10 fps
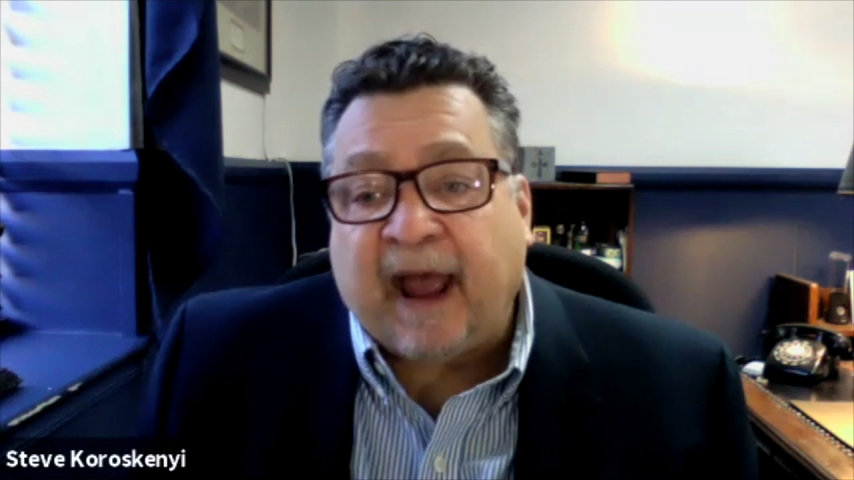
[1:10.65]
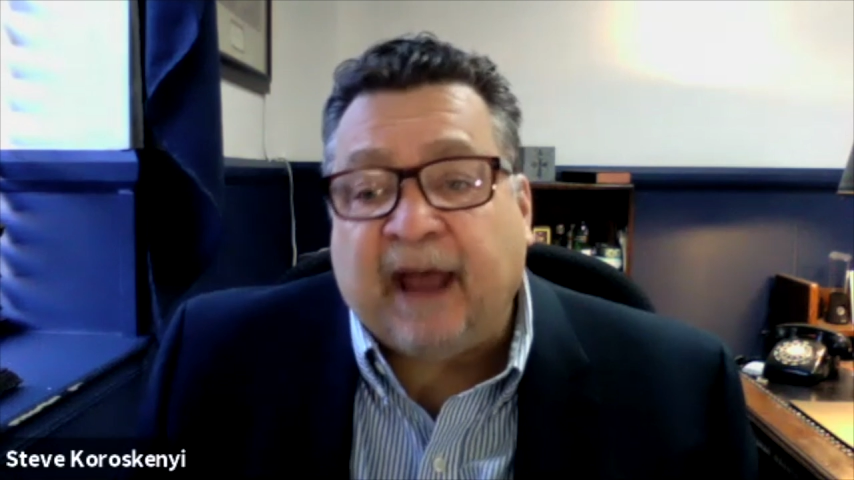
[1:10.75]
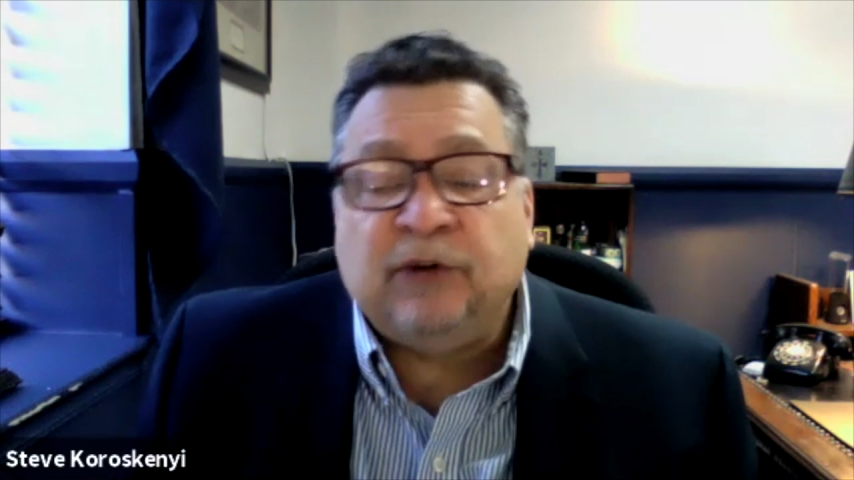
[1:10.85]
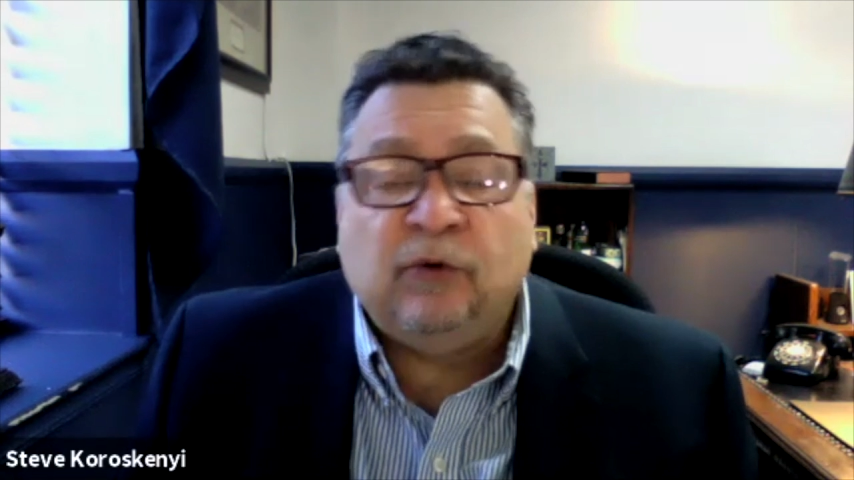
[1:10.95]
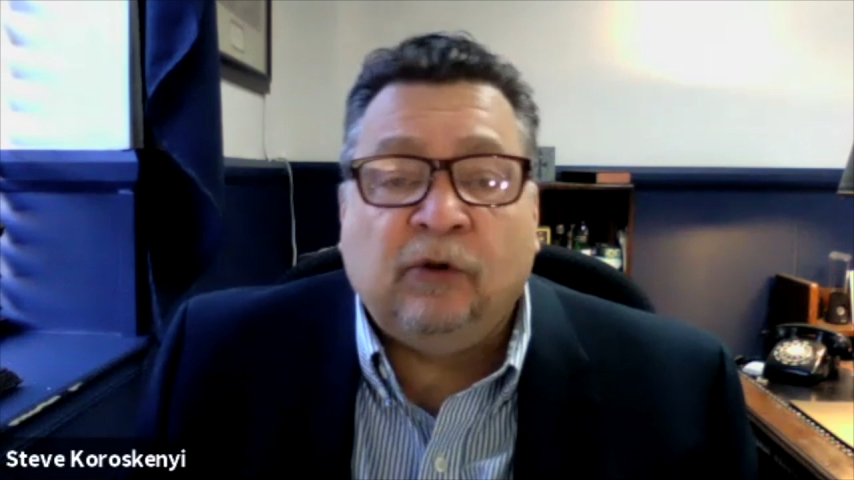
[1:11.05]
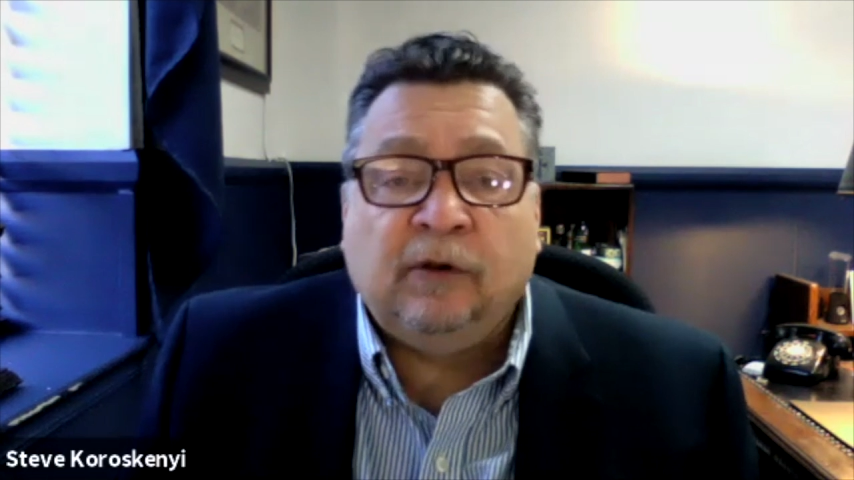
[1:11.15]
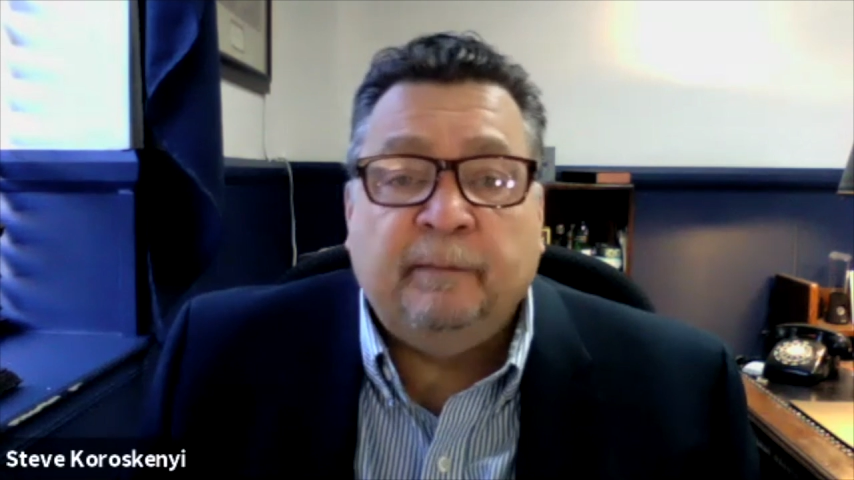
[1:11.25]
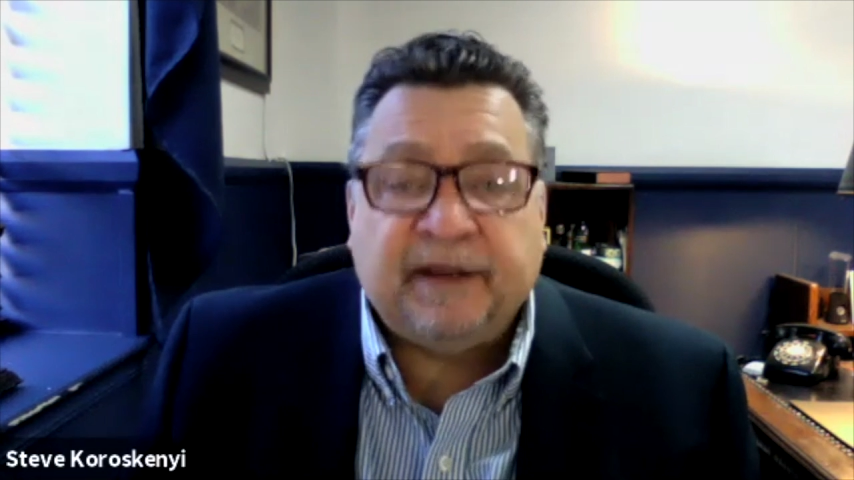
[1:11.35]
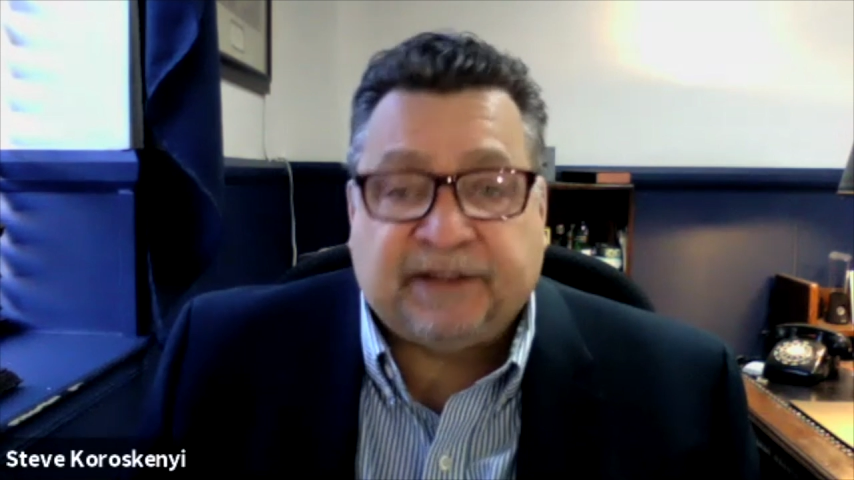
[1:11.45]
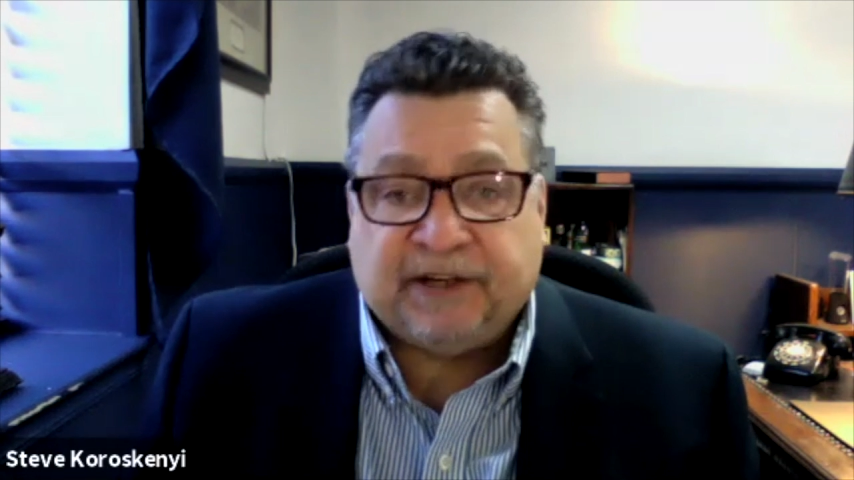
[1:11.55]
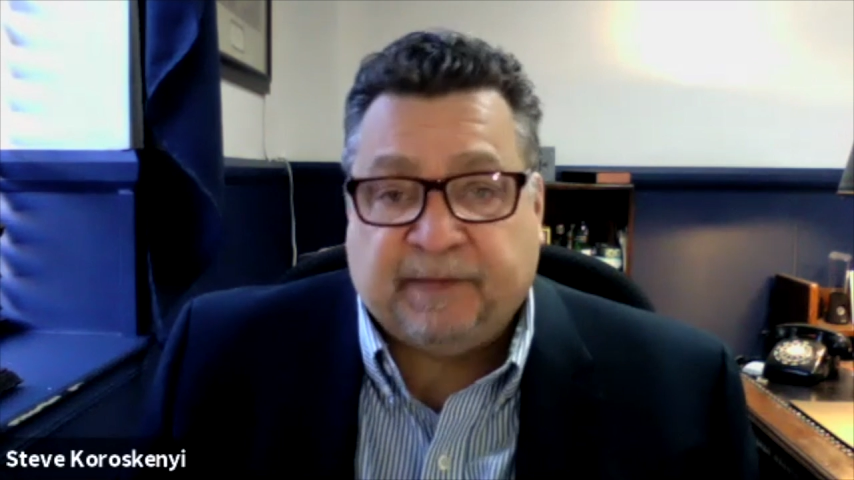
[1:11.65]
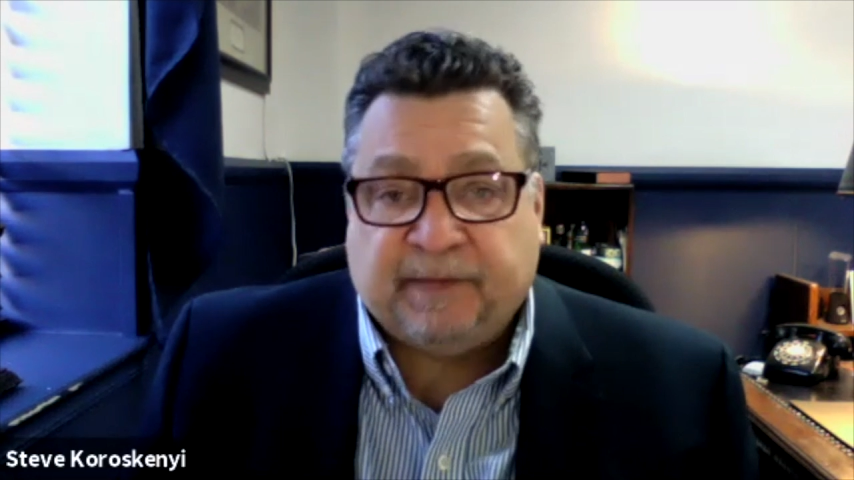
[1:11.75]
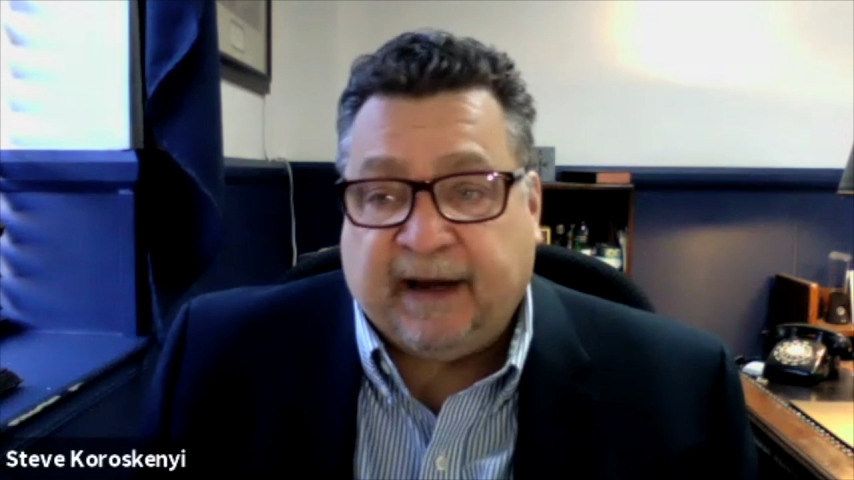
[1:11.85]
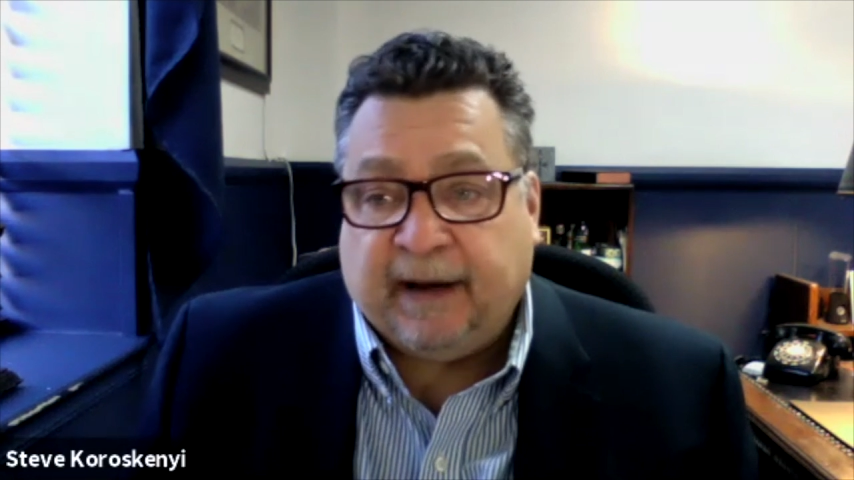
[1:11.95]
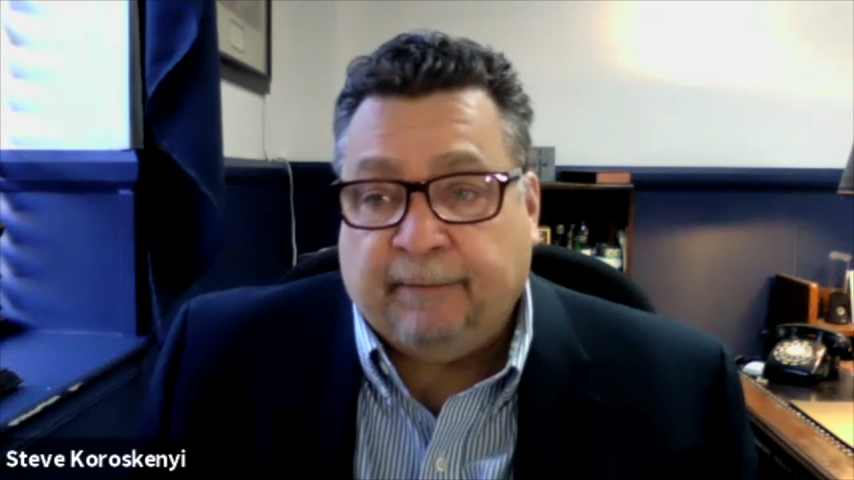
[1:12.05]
annual business meeting.